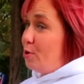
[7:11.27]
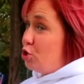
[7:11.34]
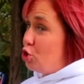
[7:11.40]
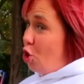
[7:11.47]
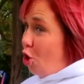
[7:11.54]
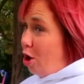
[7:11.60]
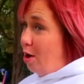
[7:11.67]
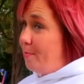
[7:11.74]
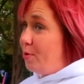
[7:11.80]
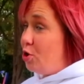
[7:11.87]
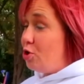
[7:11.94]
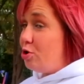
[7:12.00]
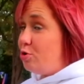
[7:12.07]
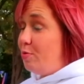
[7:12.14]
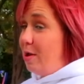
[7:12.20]
but it's hard
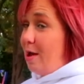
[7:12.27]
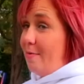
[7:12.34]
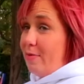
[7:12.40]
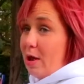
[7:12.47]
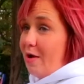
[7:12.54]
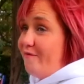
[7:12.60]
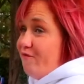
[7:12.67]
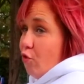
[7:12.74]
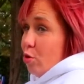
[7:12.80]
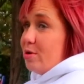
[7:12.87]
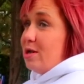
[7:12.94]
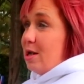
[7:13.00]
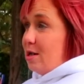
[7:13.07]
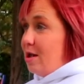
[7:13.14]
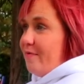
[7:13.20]
because we have like
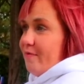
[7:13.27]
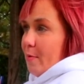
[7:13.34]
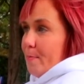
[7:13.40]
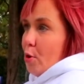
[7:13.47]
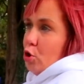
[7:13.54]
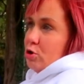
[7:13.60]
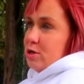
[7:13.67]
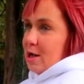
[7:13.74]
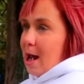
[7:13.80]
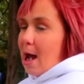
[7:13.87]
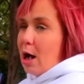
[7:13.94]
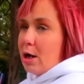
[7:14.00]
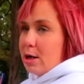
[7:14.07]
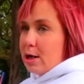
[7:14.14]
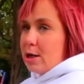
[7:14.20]
14 different
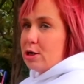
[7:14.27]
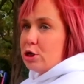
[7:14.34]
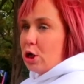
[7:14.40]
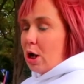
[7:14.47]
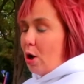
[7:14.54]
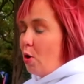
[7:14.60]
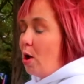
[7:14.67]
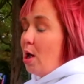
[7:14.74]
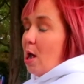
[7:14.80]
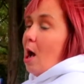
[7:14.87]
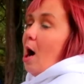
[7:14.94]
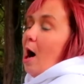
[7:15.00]
personalities, you know.